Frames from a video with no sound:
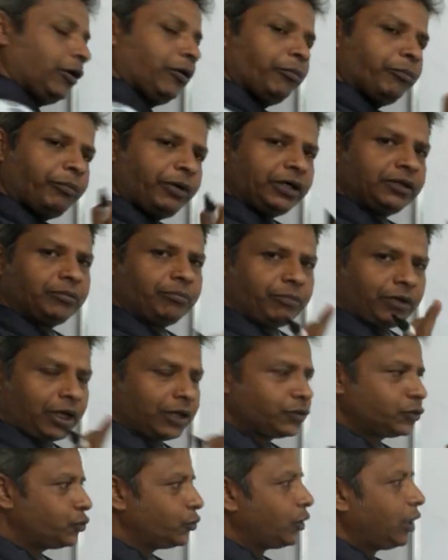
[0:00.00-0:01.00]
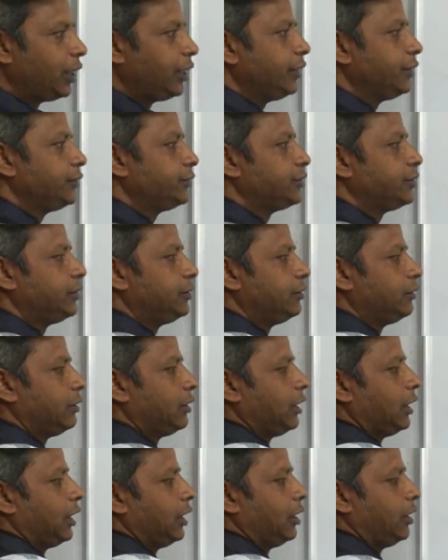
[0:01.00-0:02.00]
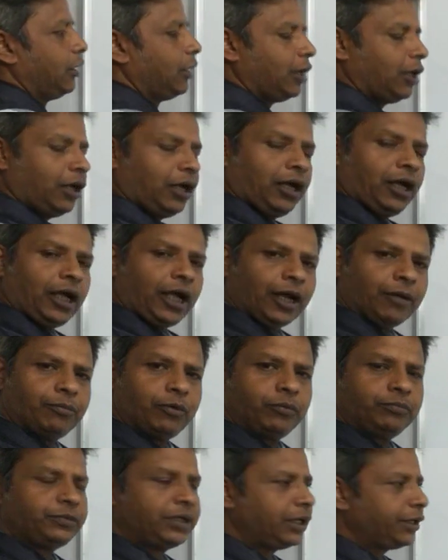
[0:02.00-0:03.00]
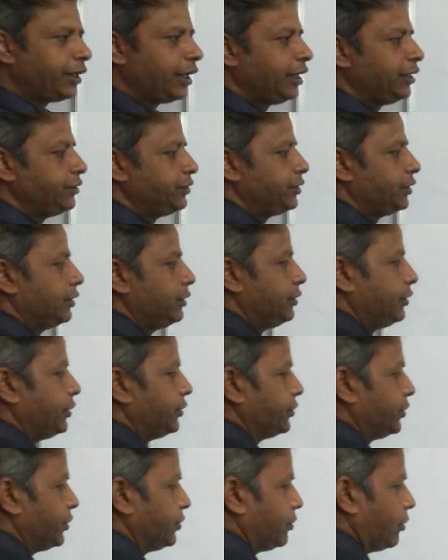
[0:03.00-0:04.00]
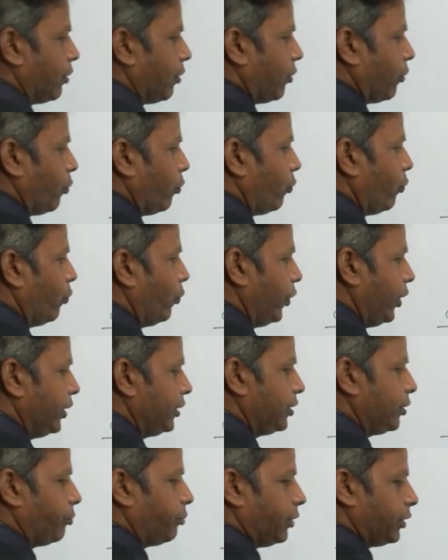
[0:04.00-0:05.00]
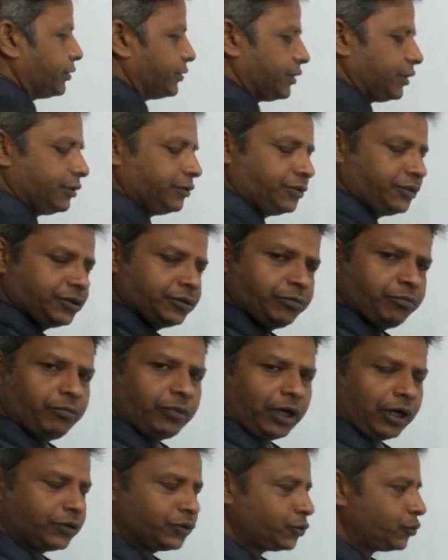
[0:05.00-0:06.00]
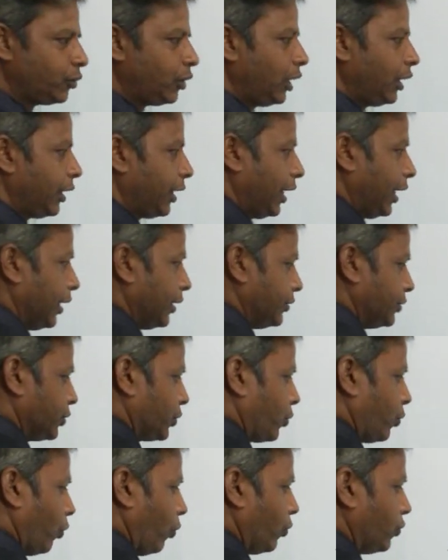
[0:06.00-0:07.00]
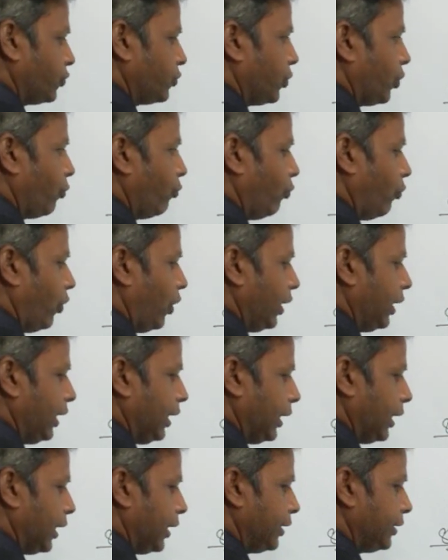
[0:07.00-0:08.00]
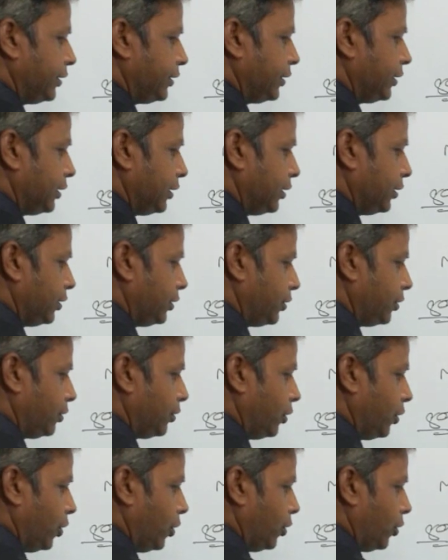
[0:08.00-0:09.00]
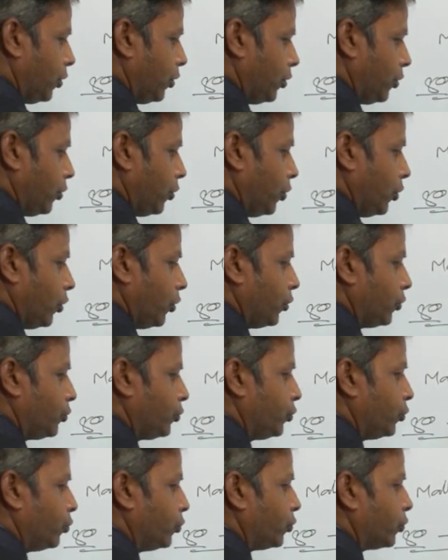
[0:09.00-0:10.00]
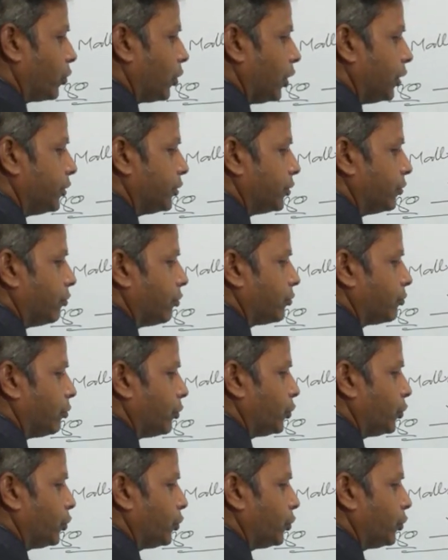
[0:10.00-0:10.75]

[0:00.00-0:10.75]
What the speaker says: but blood sugar is above the range, this is when the person's blood sugar range cross the 180 to continuous